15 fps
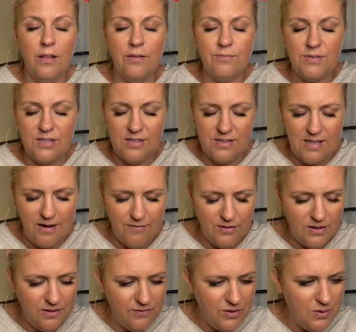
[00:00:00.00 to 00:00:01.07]
Several
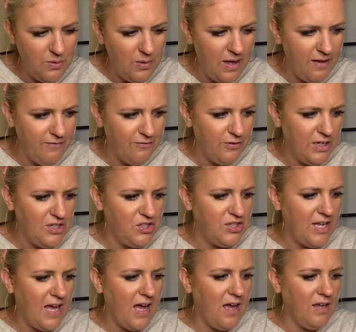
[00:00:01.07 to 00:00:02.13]
of you have reached
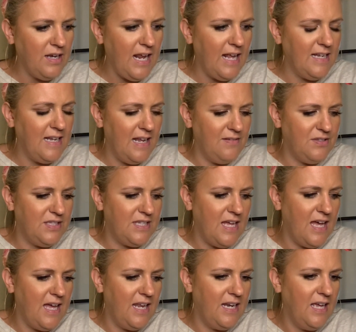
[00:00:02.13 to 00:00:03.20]
out and have
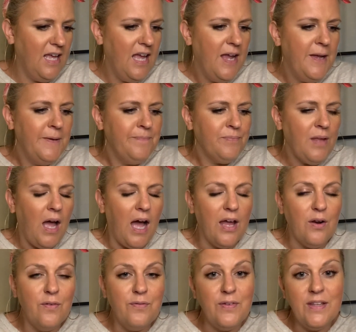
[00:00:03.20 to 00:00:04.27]
said, I
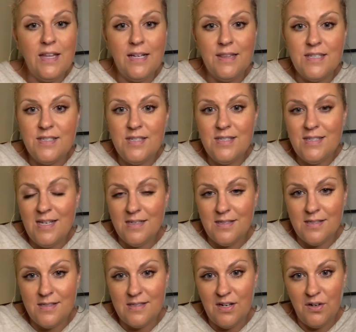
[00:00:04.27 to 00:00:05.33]
don't feel like this is
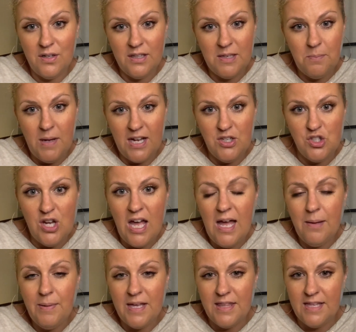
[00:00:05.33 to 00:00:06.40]
necessarily my
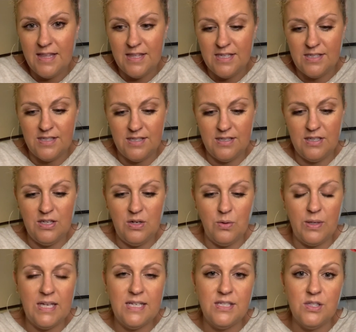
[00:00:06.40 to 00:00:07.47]
job. I think this,
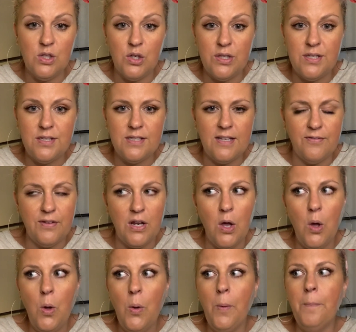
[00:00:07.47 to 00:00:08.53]
kids learn this stuff at
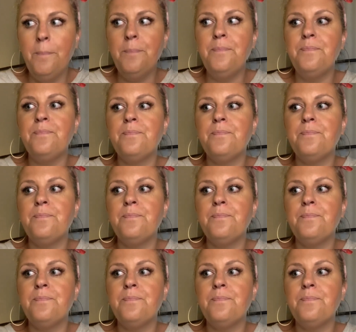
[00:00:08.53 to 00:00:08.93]
home.